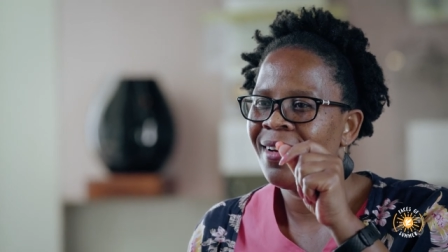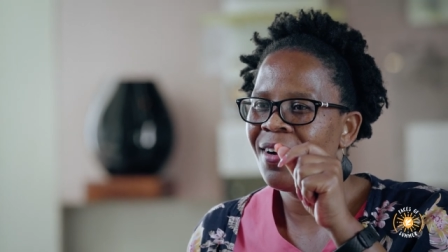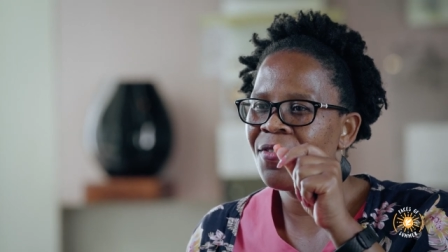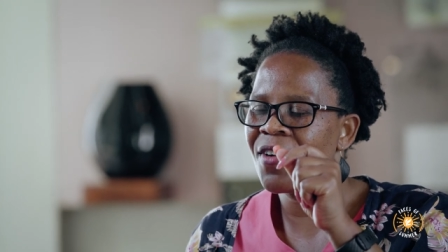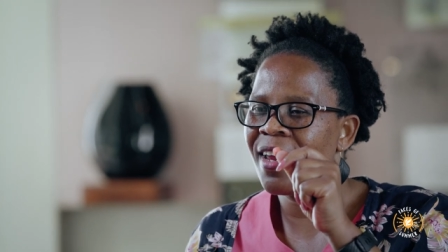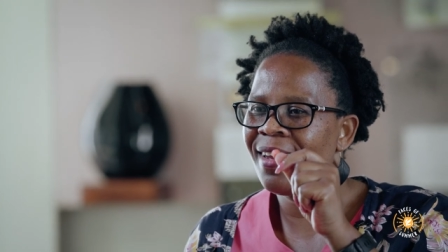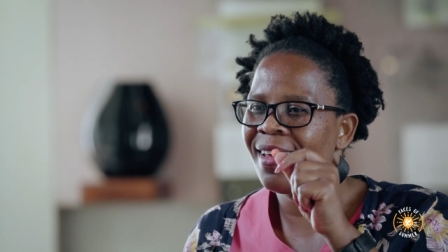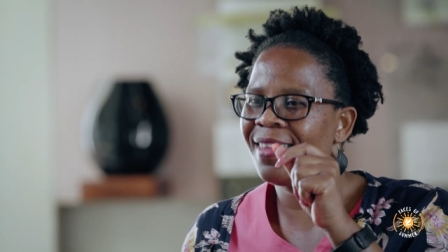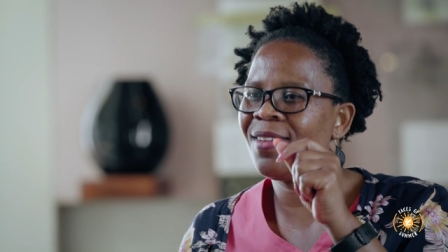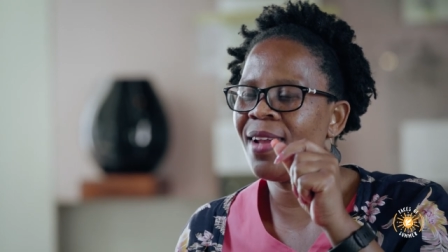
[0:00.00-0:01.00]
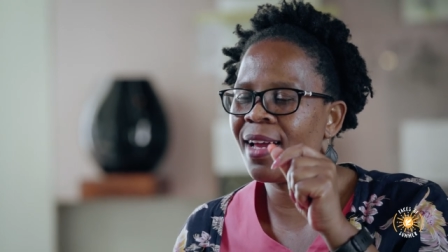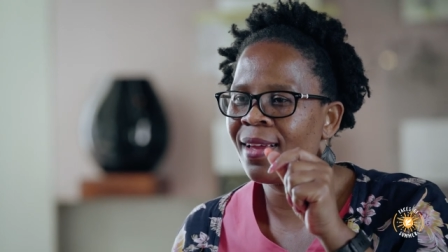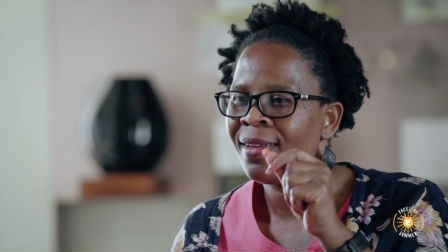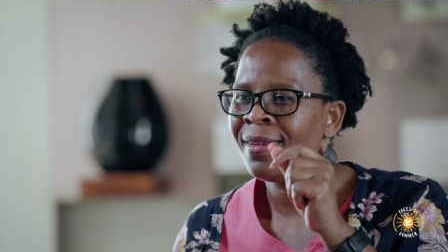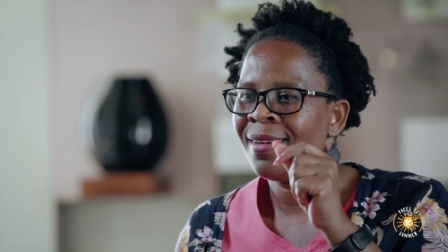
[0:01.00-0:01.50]
of rain. And then you're like,
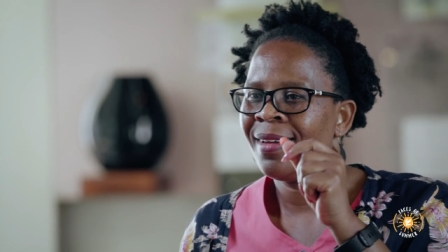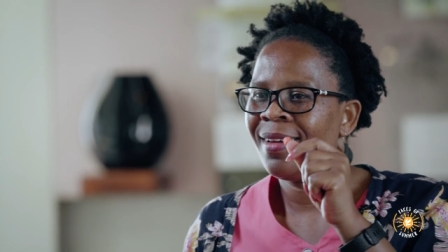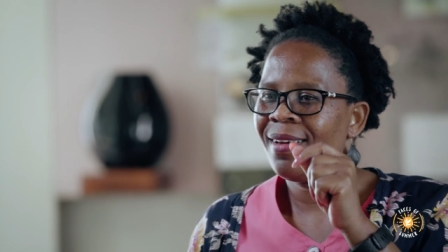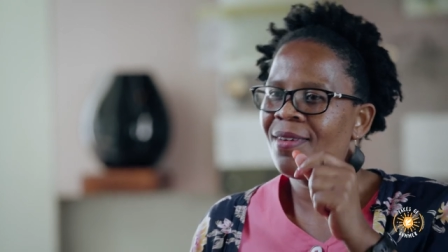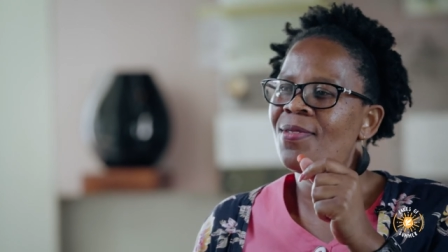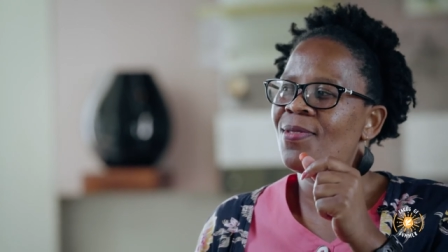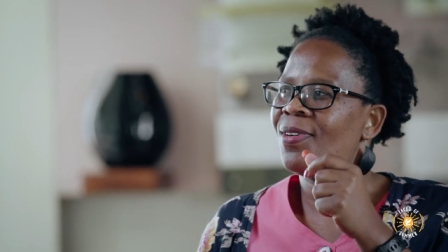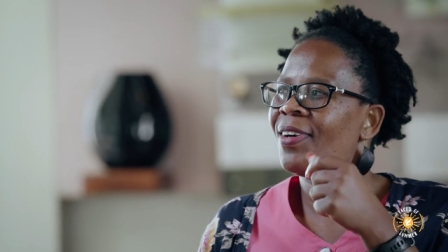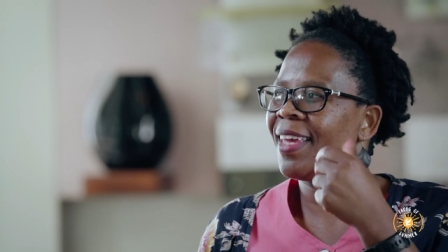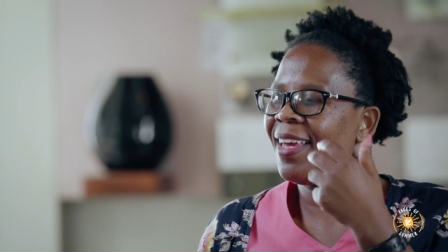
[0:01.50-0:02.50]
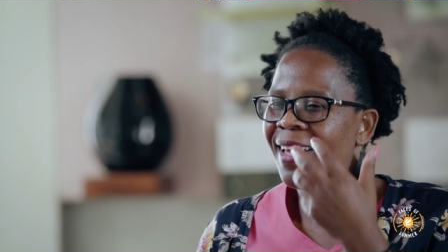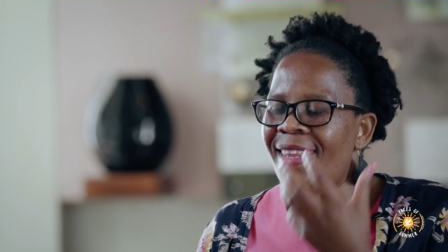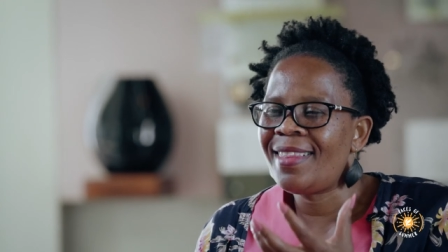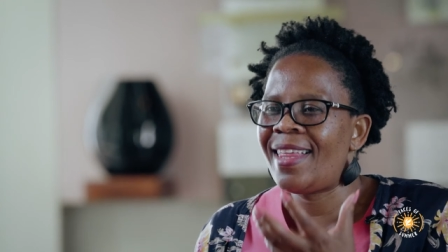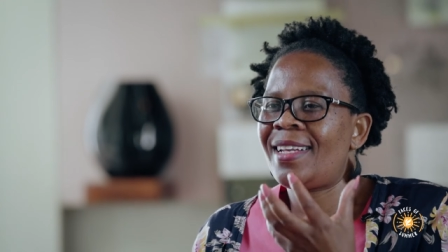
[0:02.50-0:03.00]
oh, okay. And
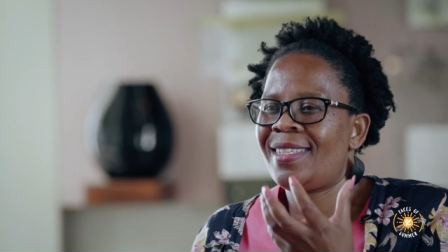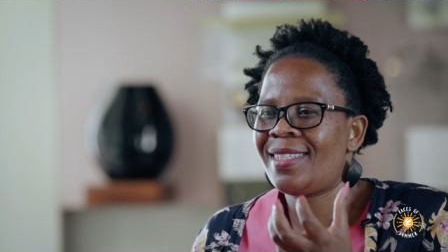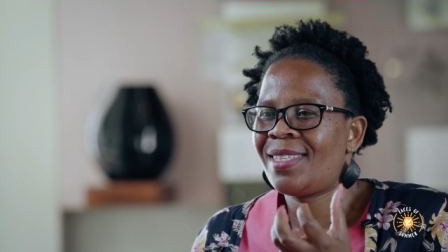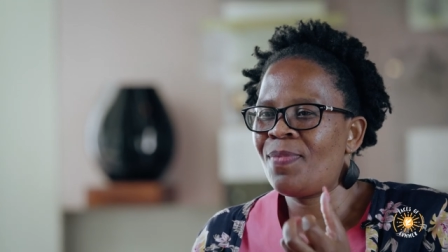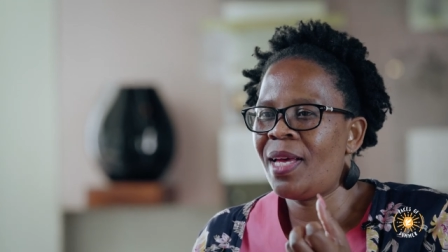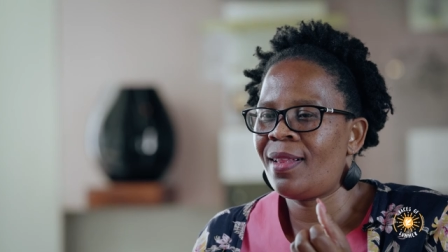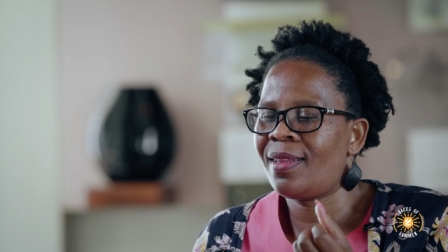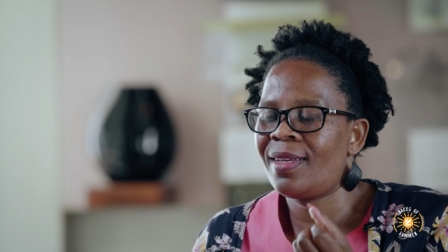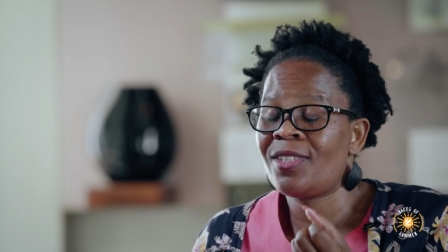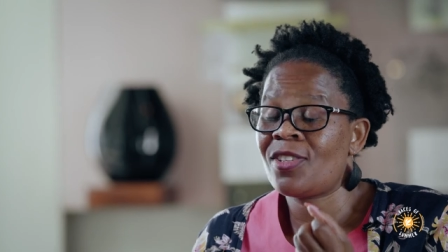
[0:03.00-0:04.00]
then that smell, it